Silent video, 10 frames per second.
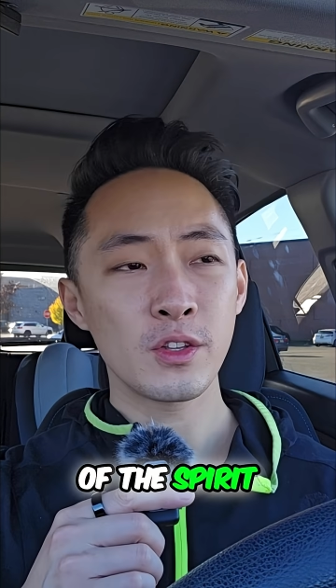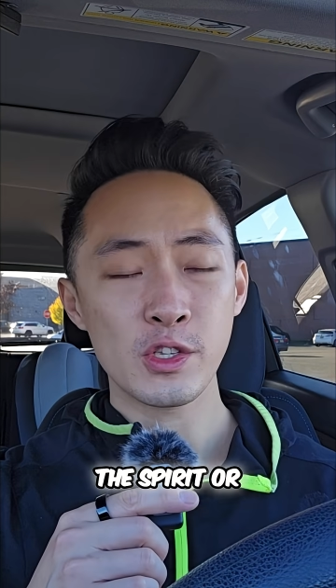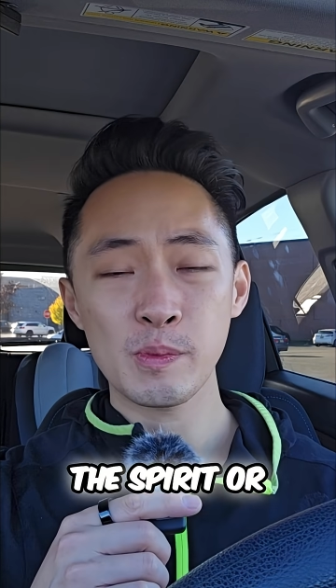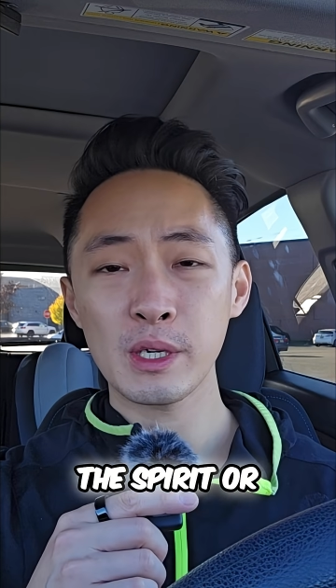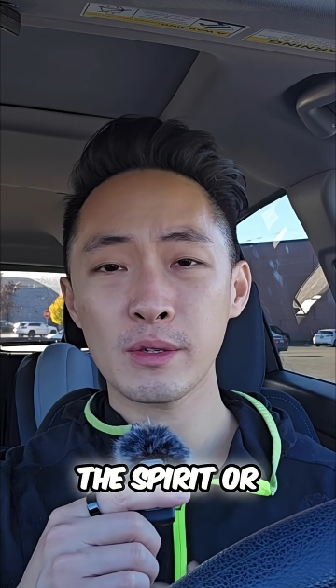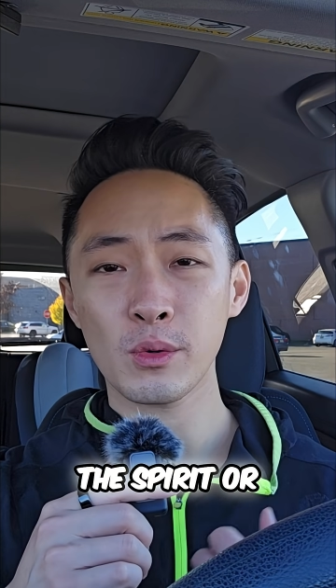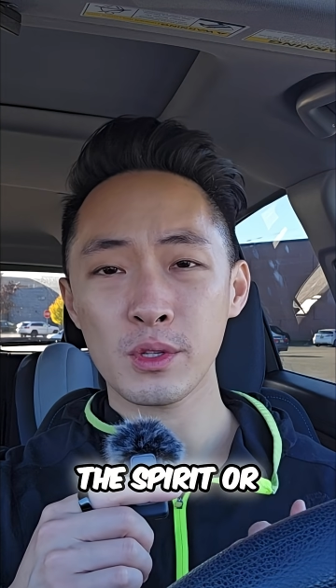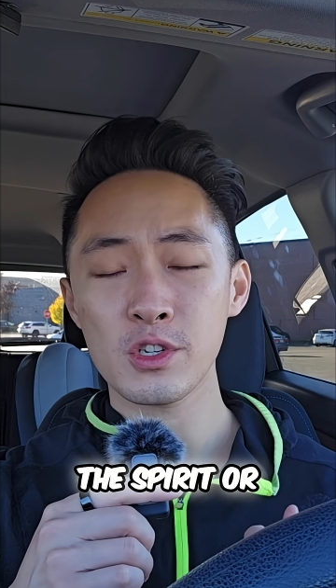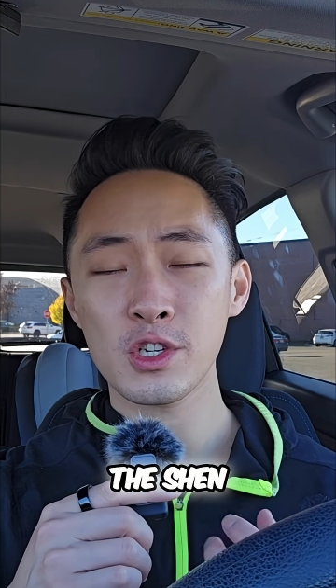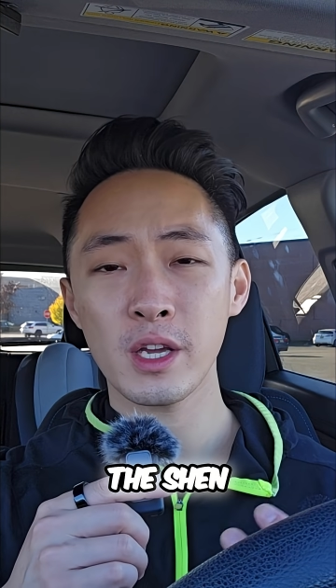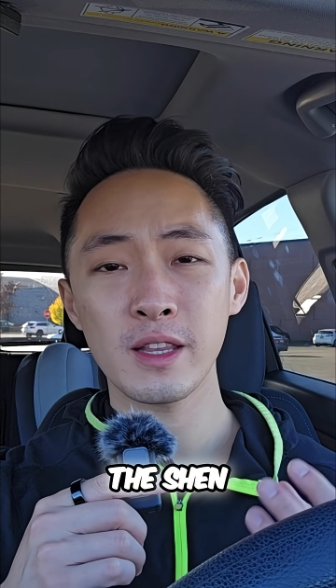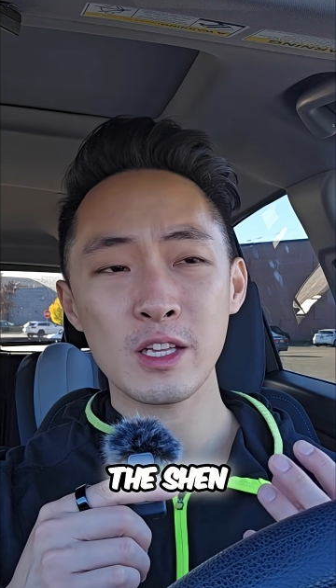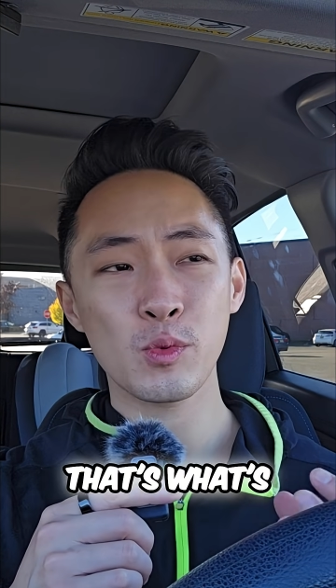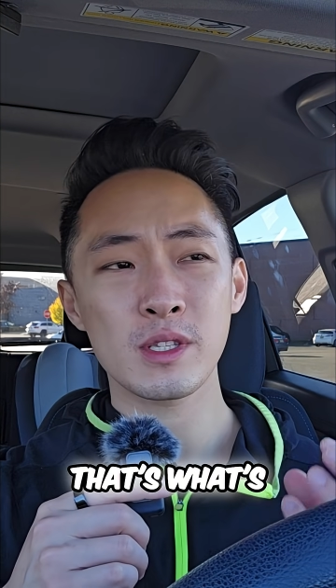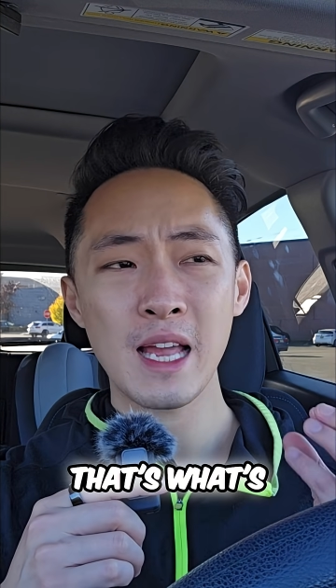The spirit or the Shen,
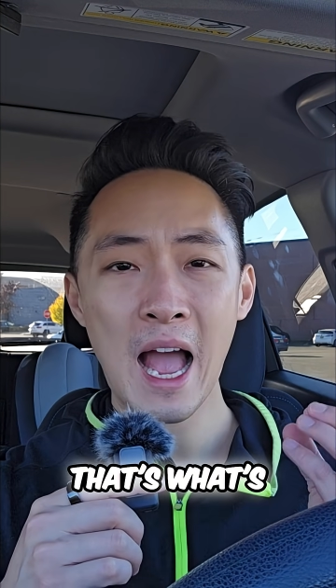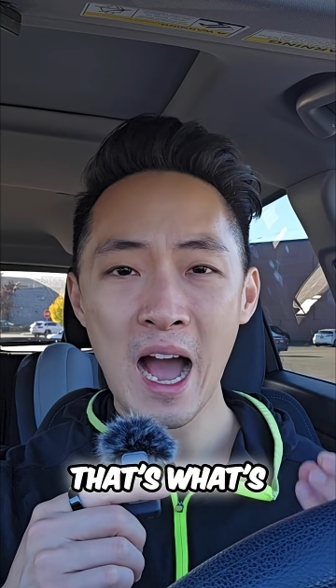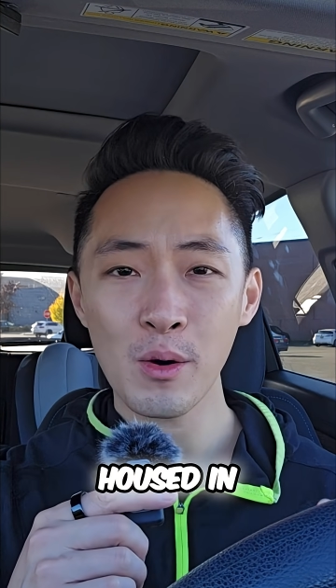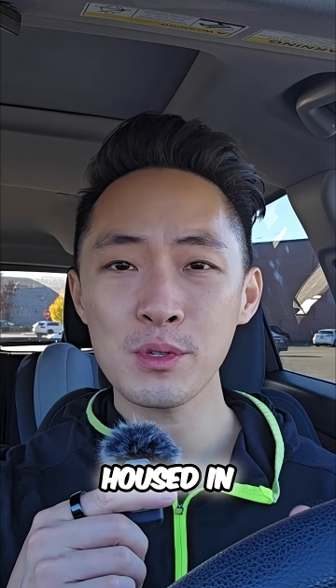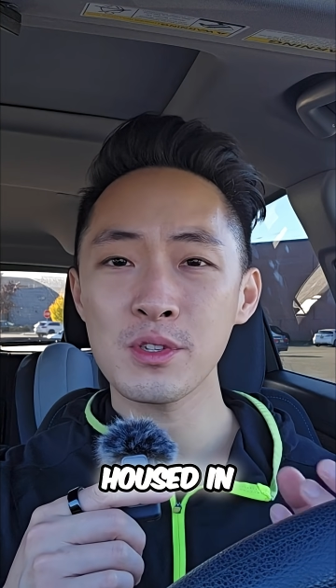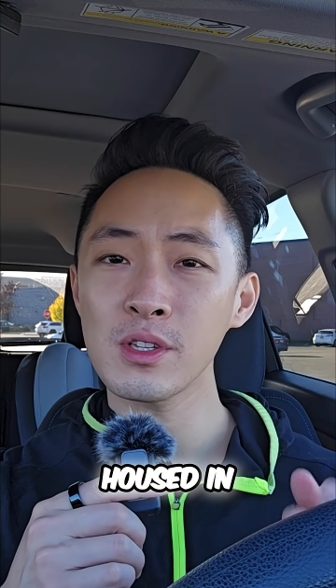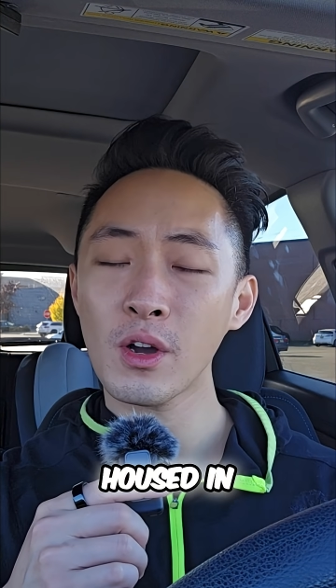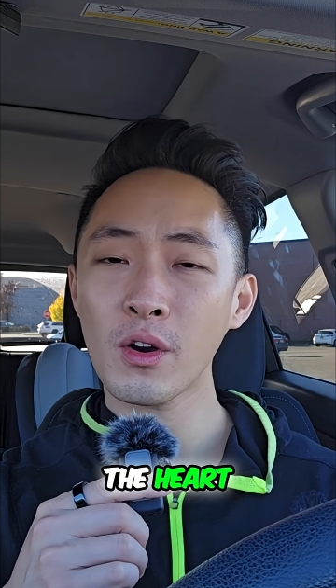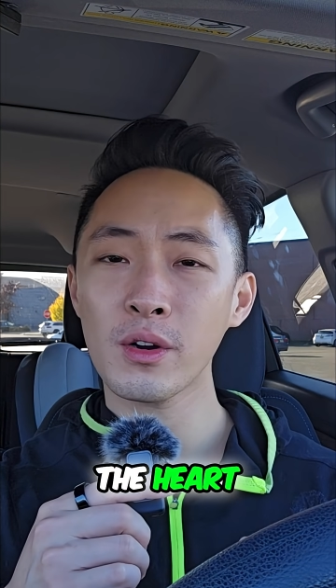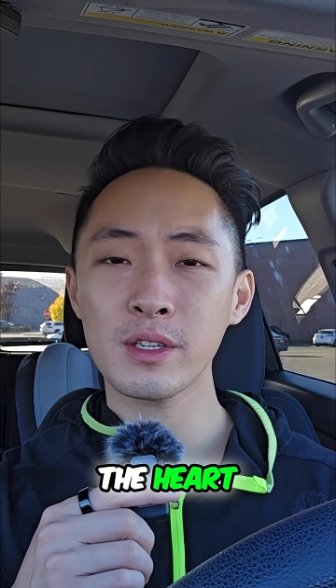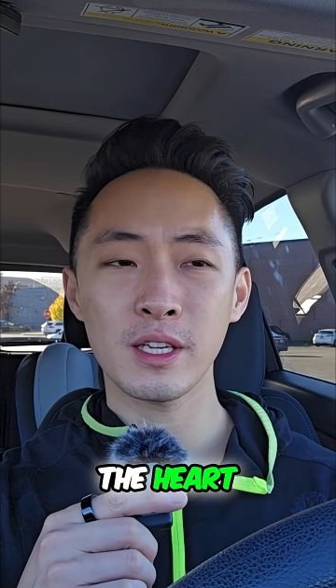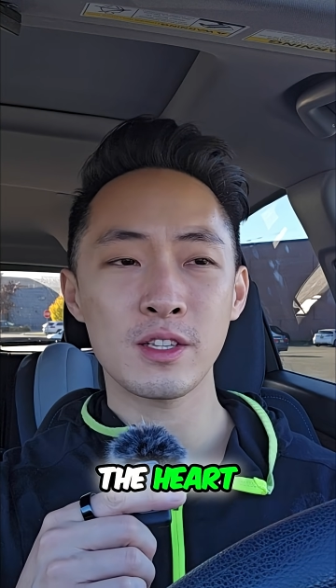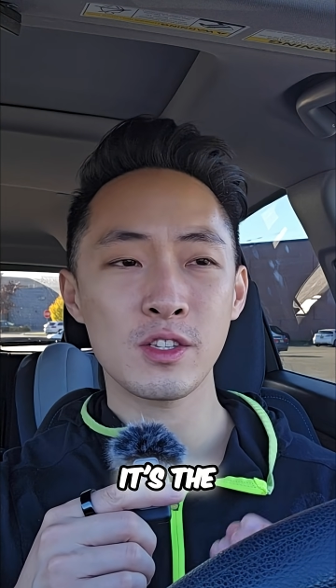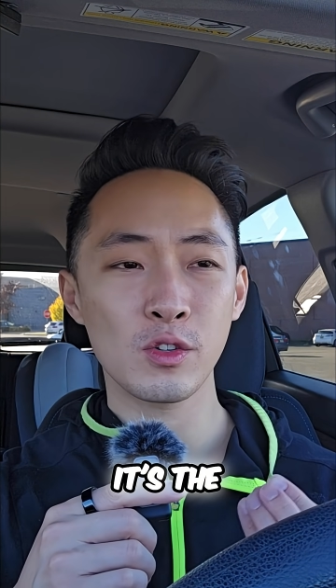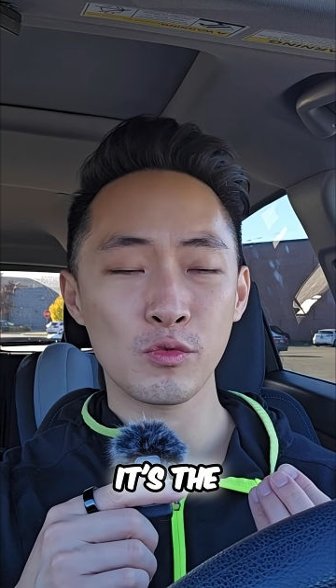that's what's housed in the heart.
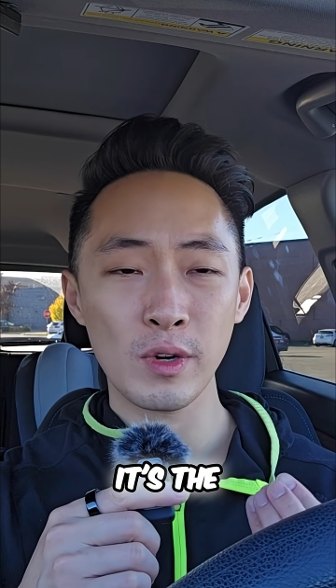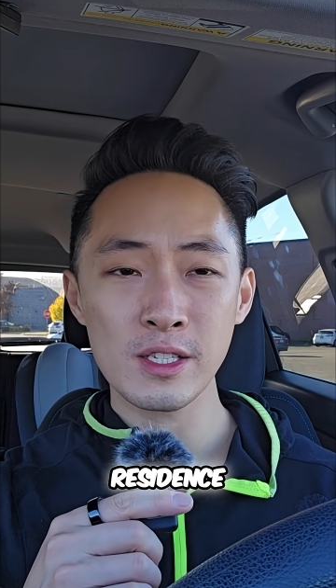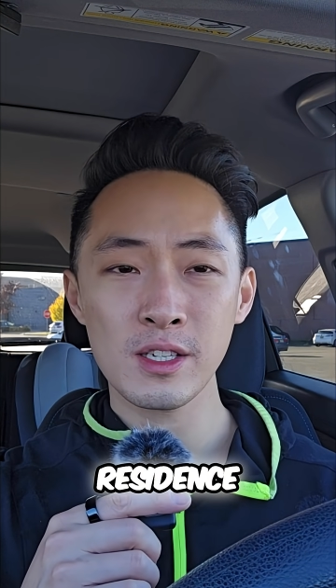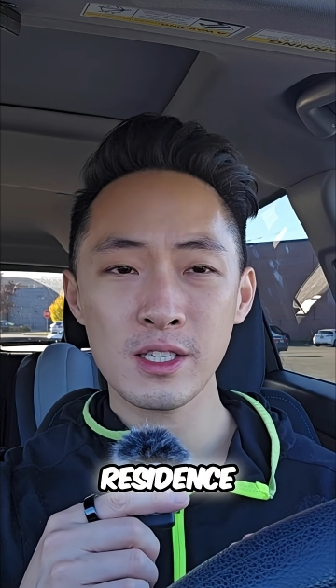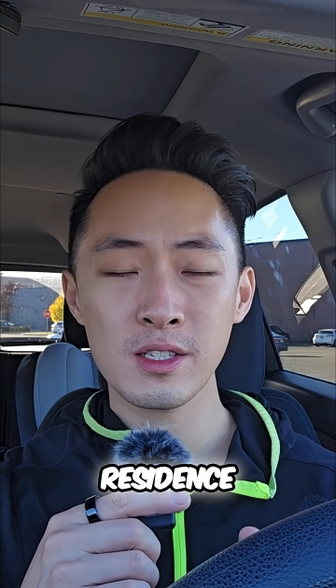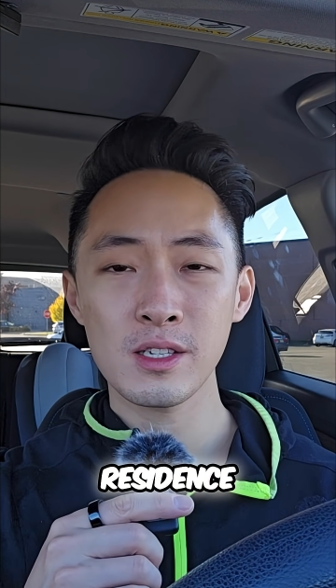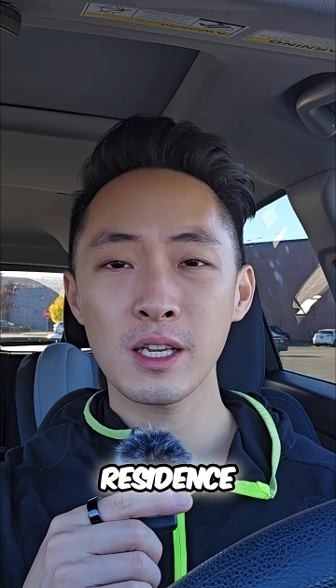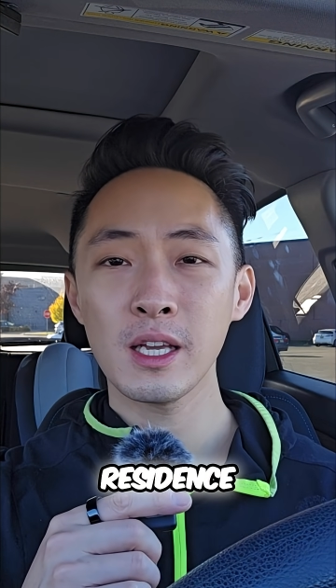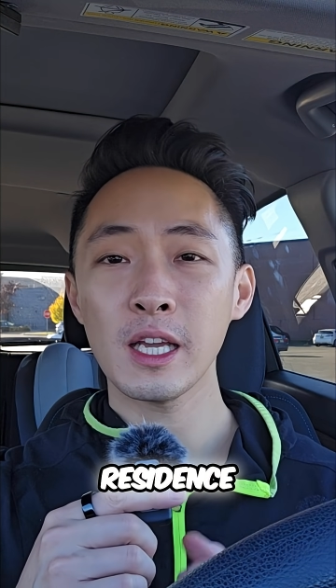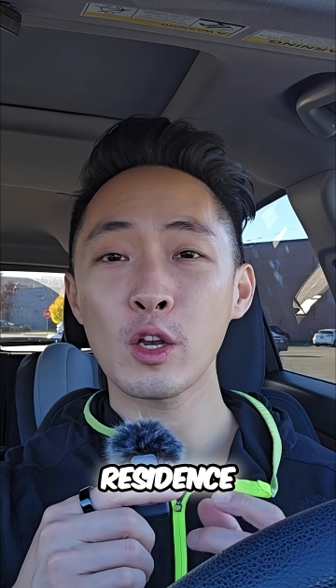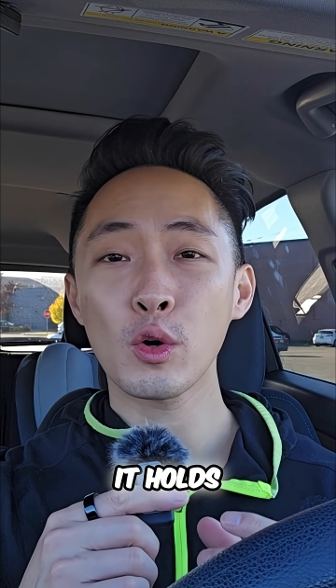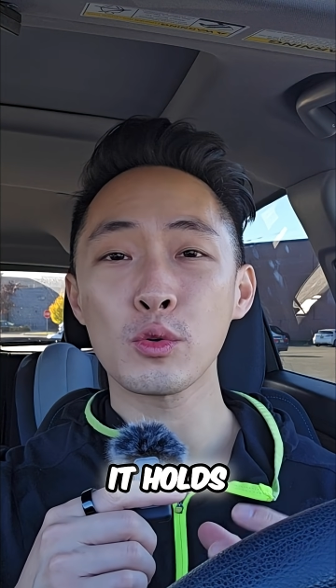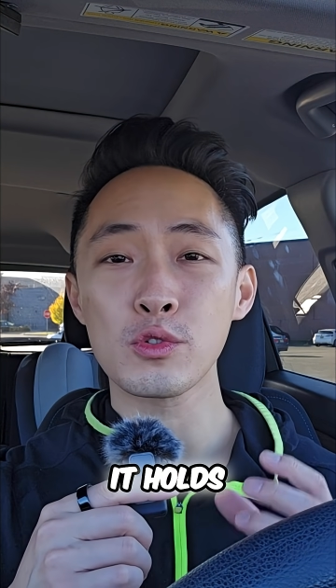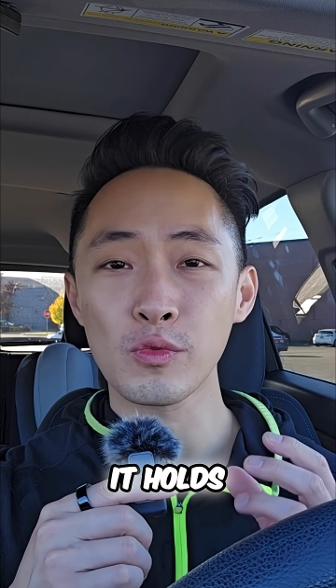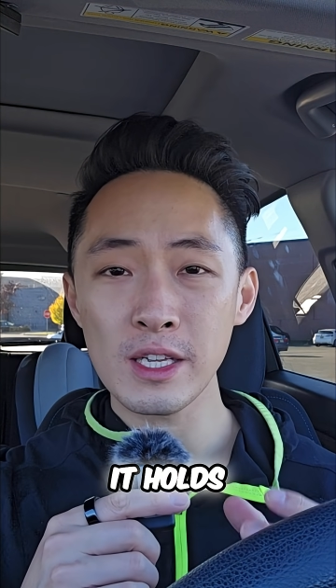It's the residence. It
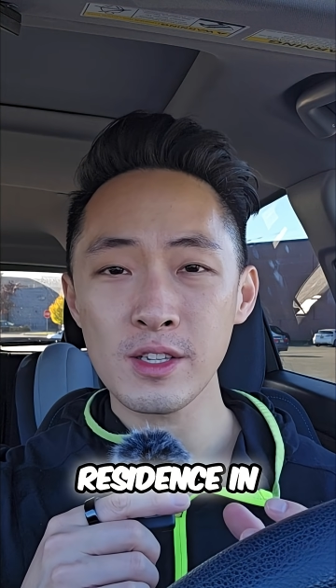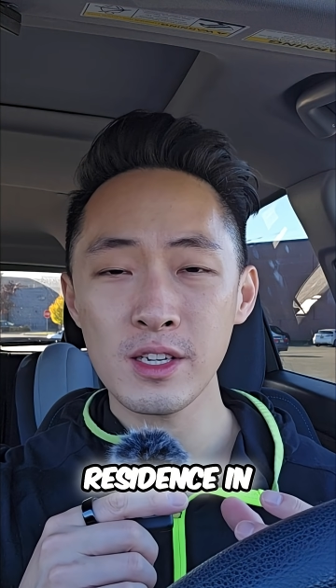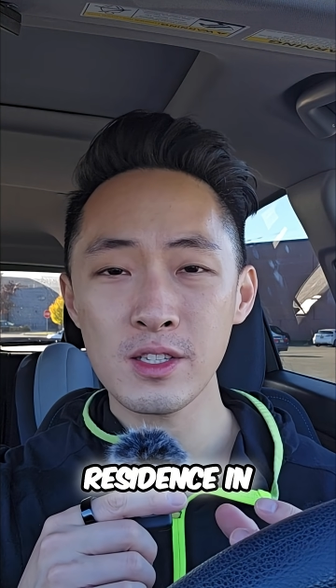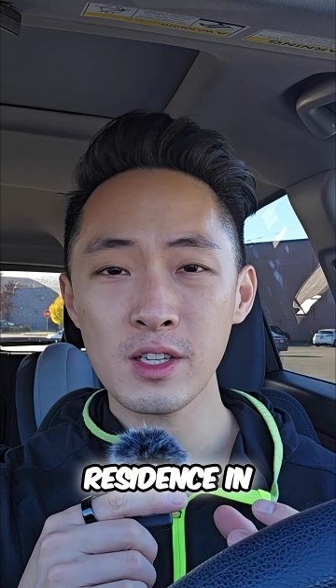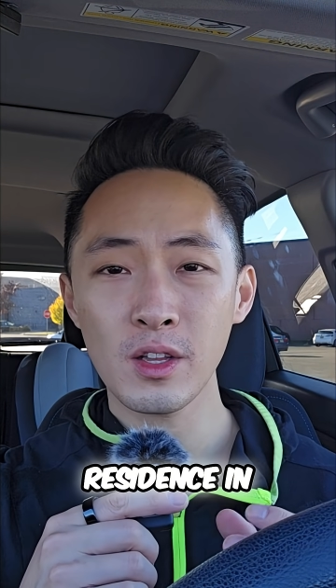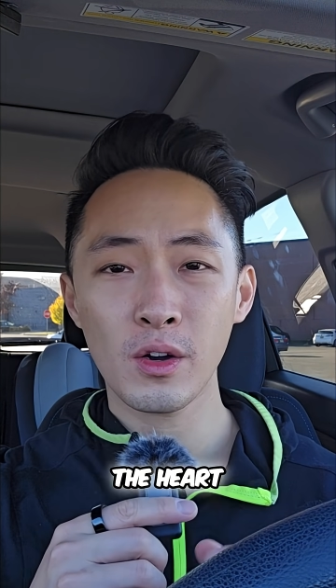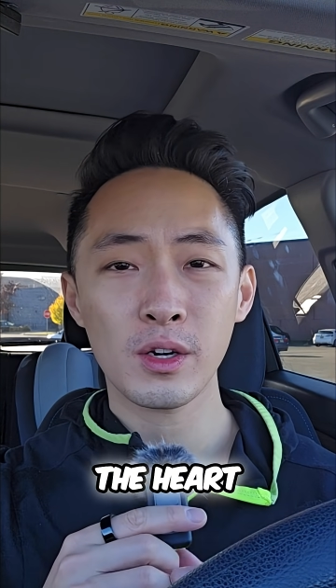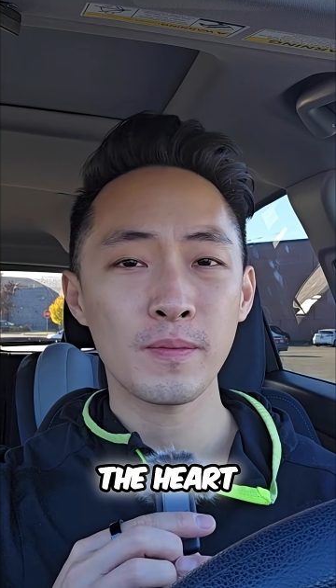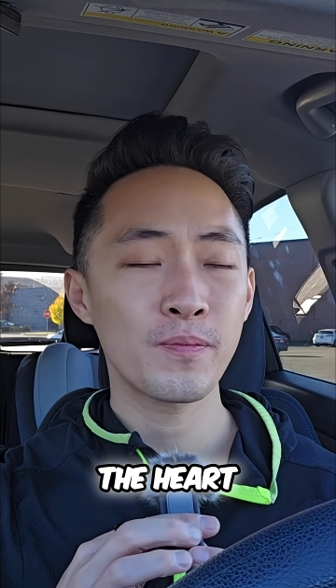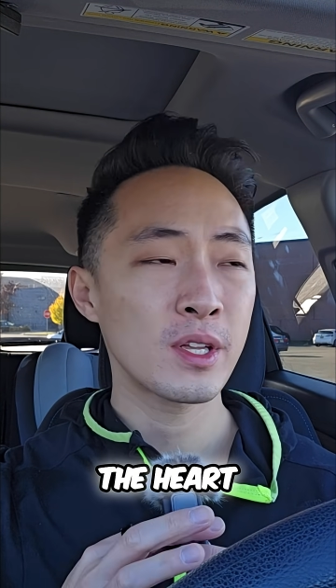holds residence in the heart.